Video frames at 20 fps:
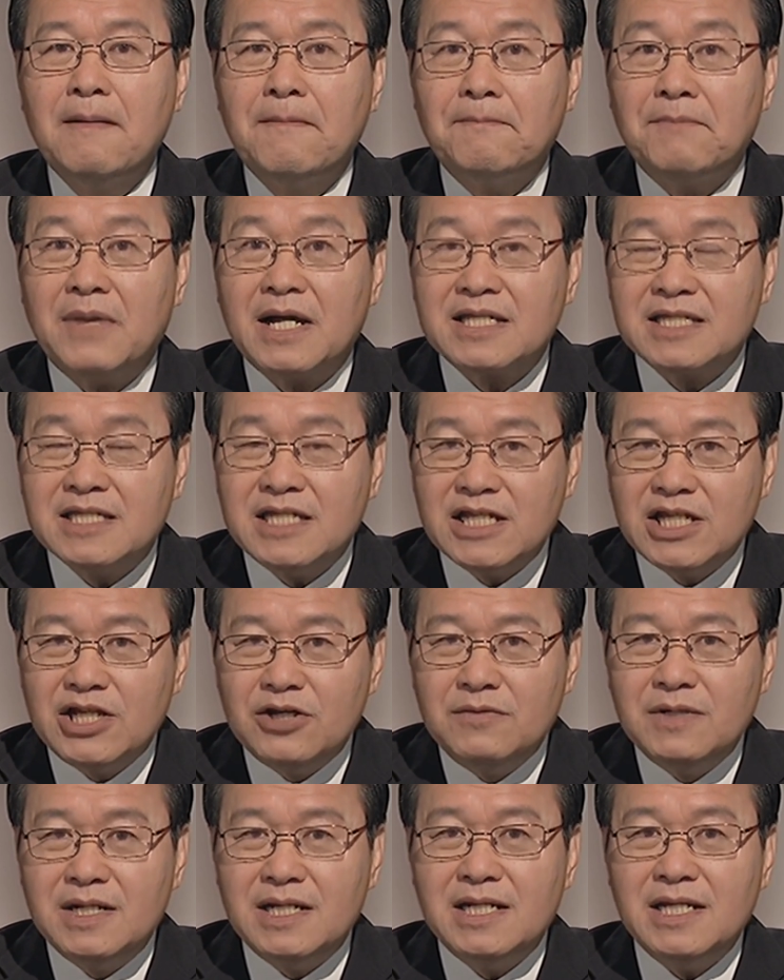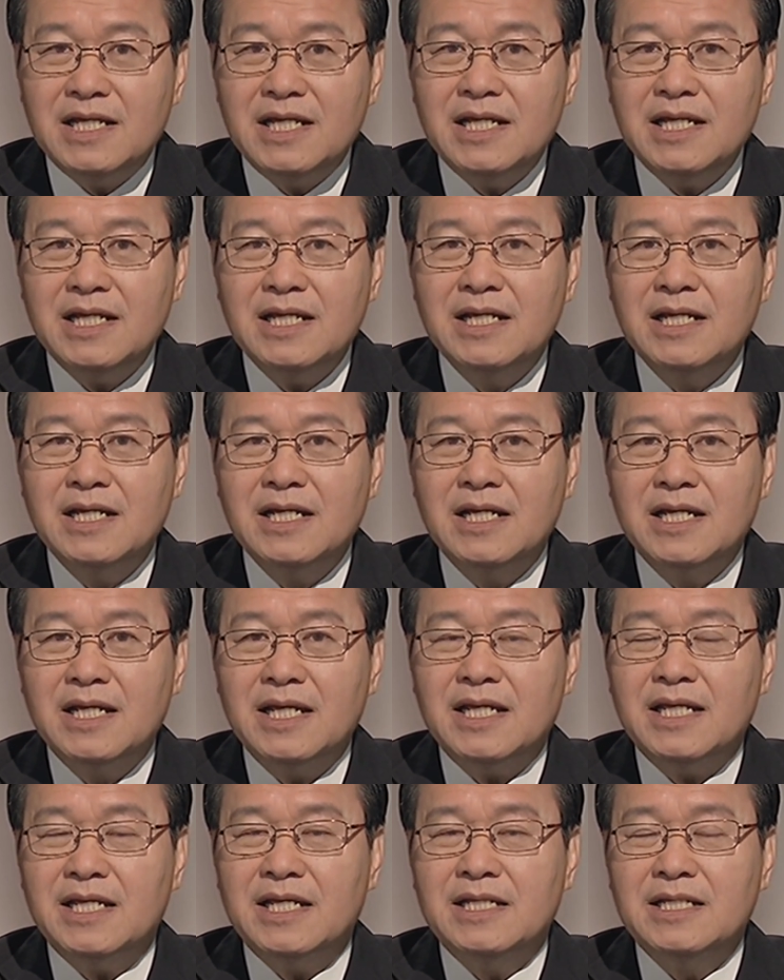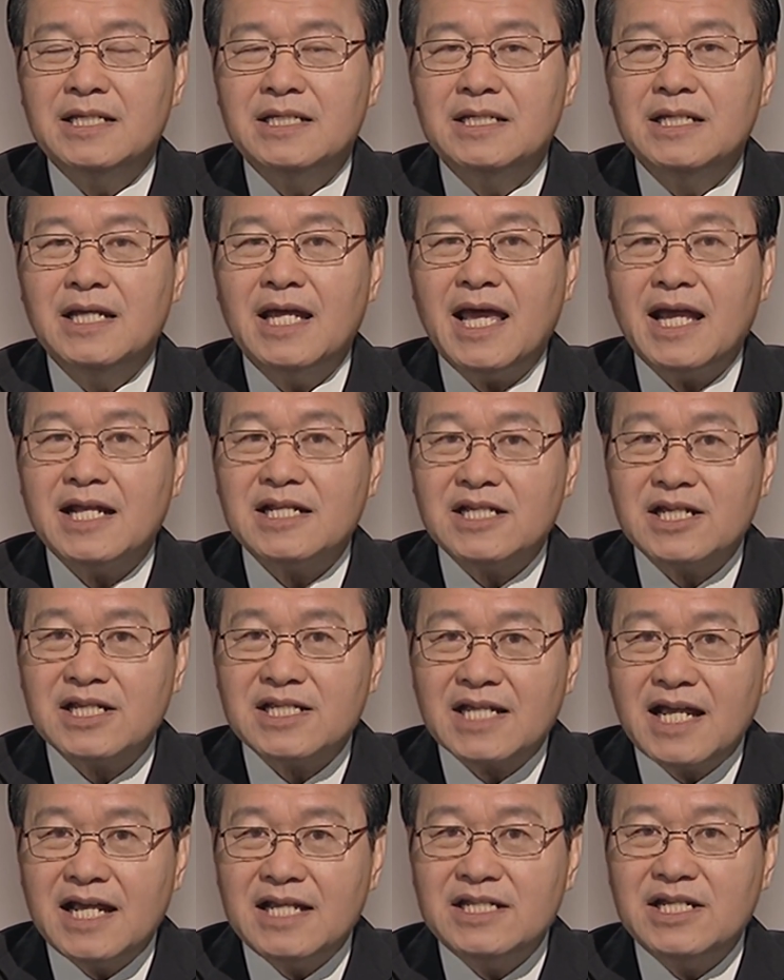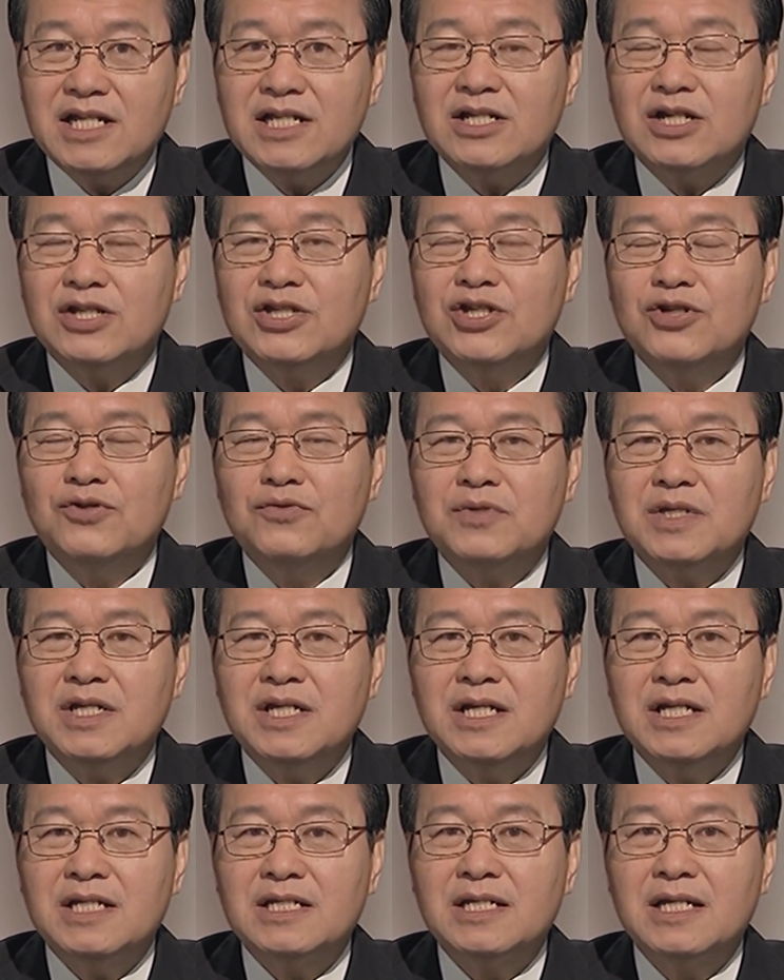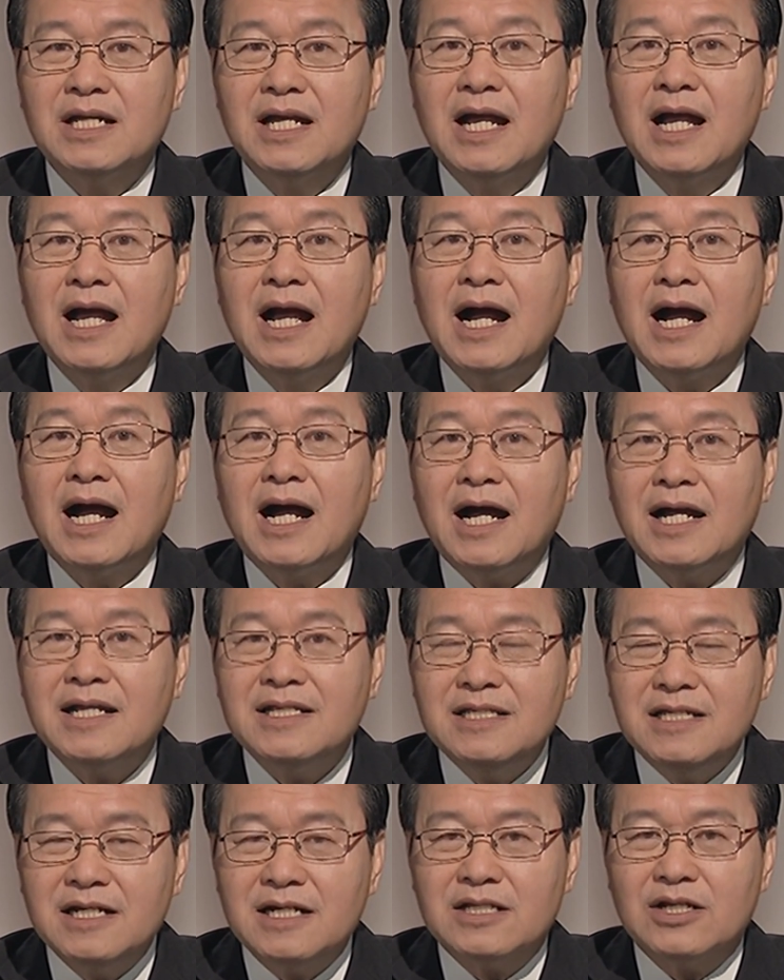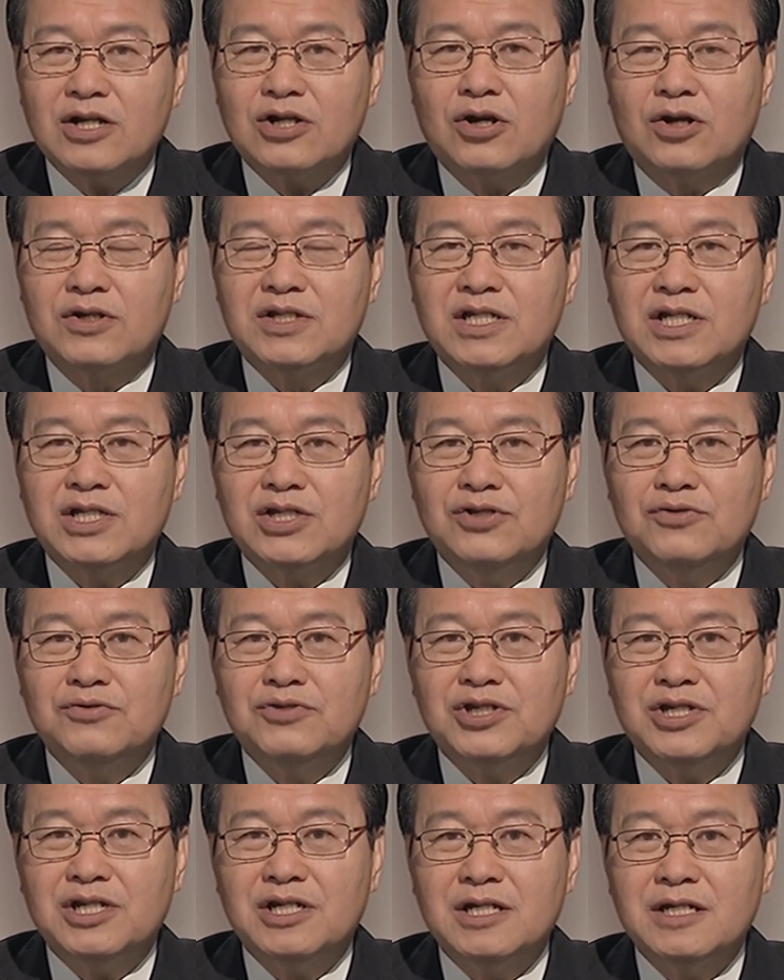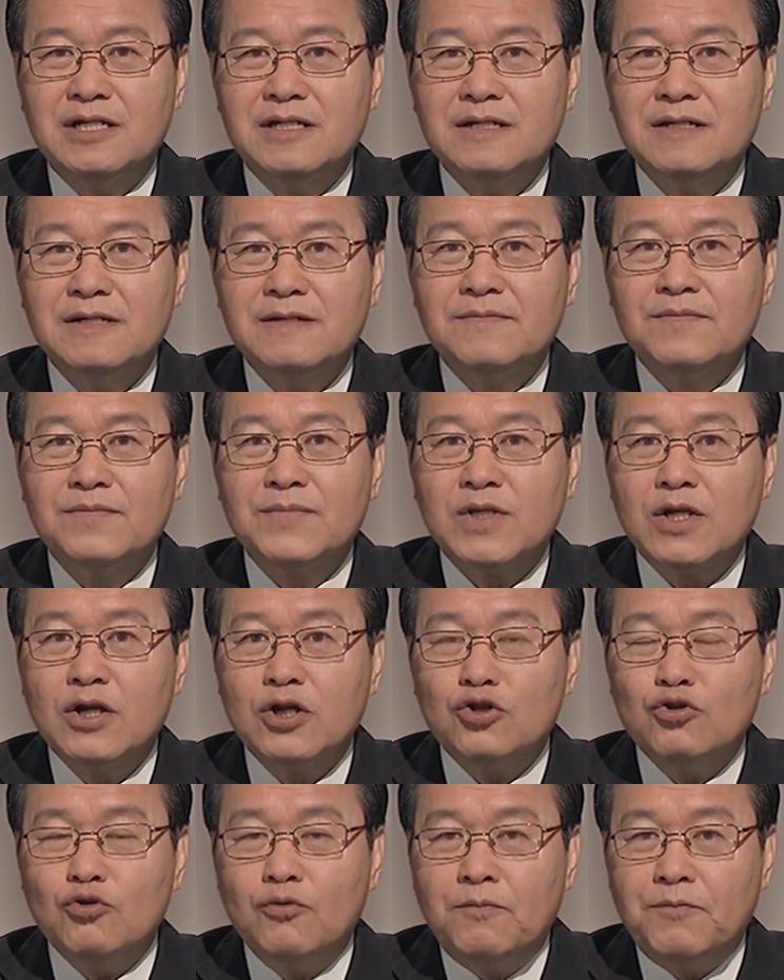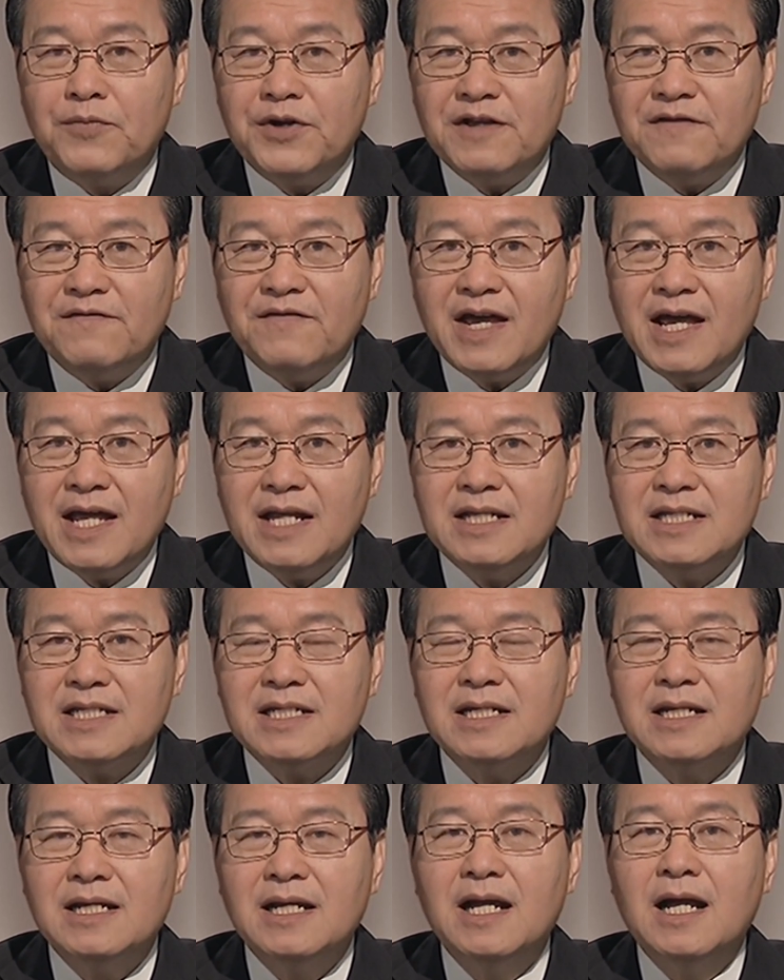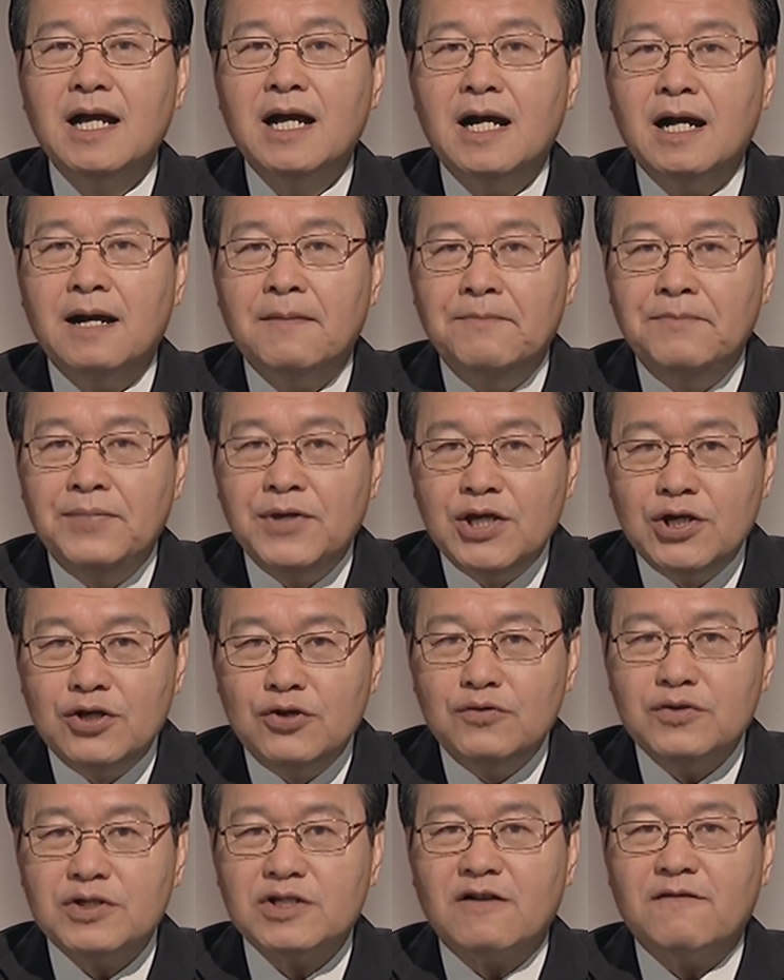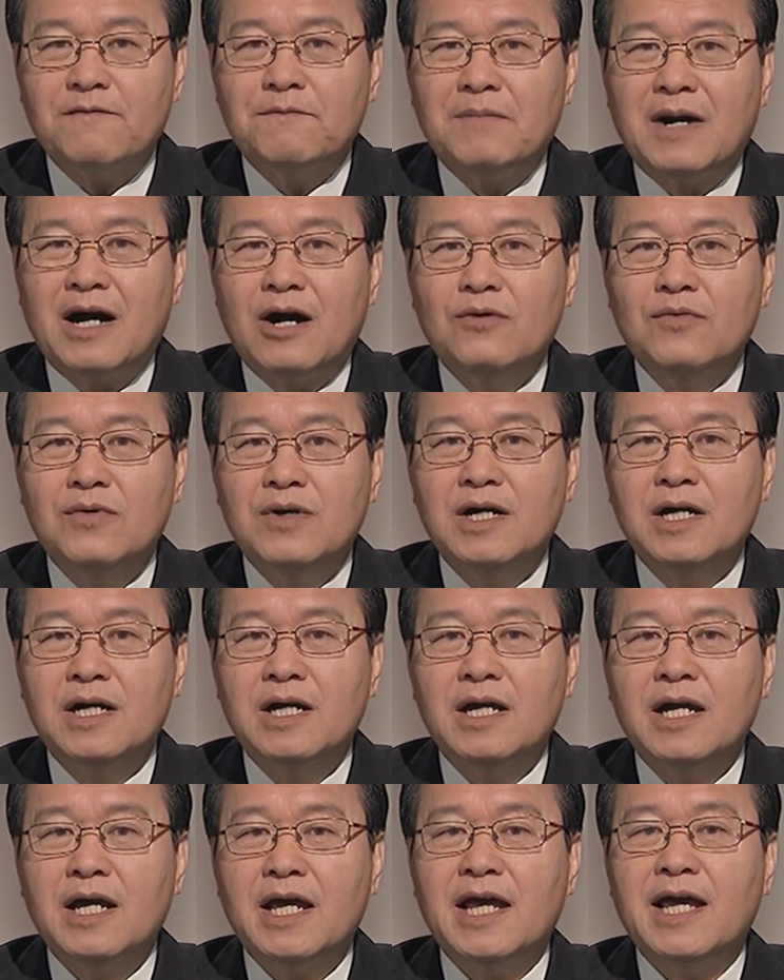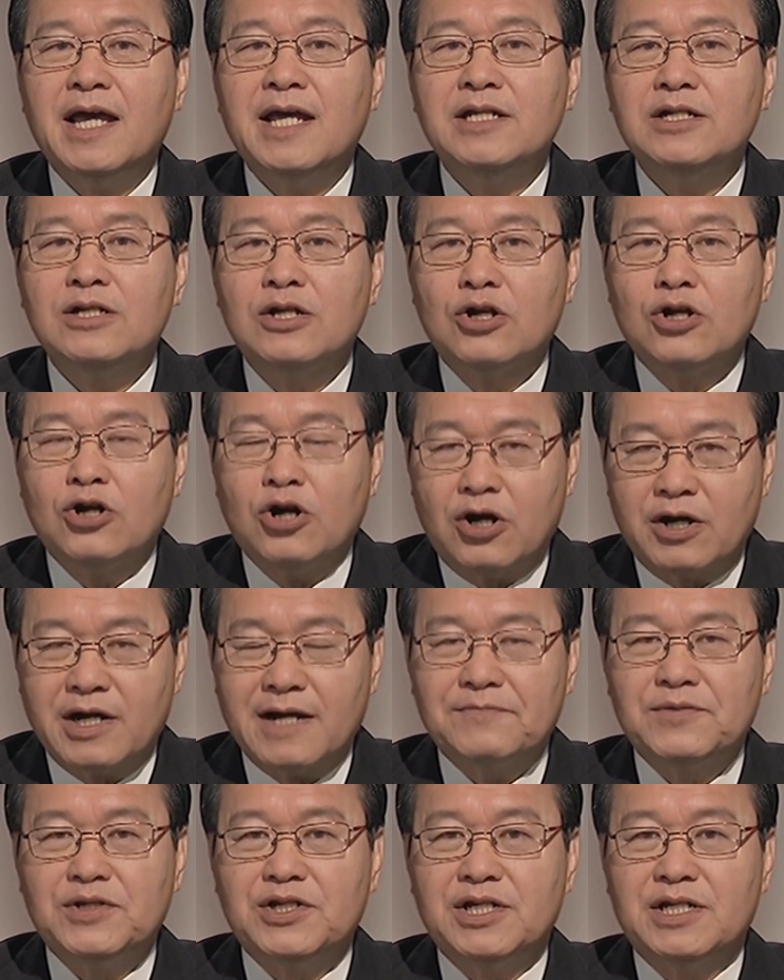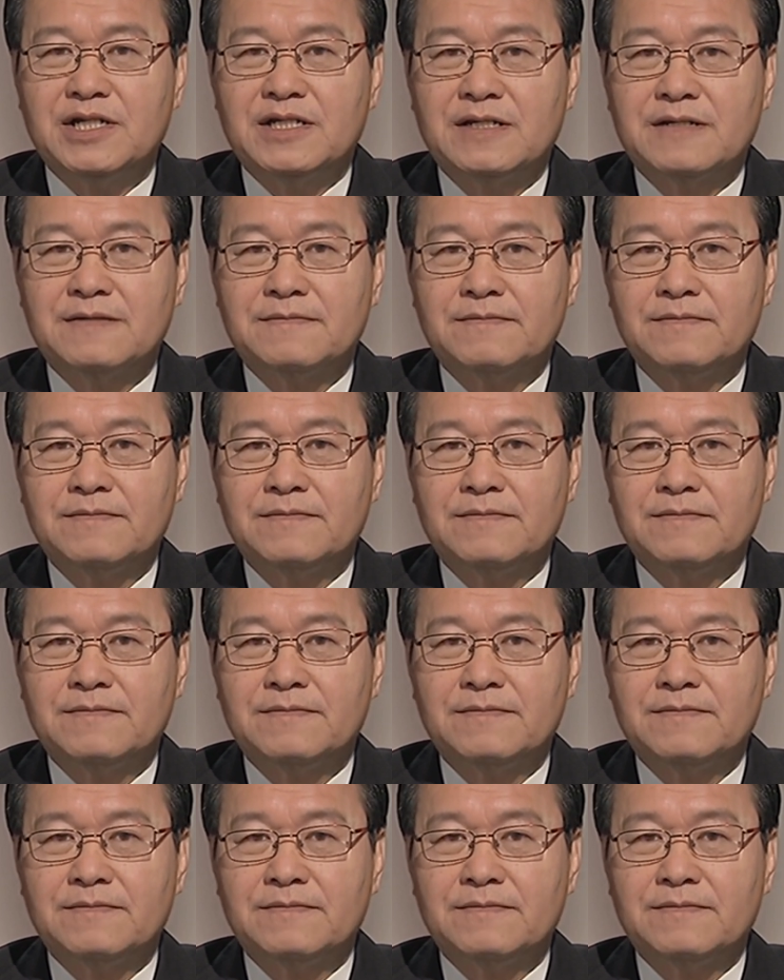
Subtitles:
particularly in exercising the duties under the Constitution to prevent abuse of power and corruption.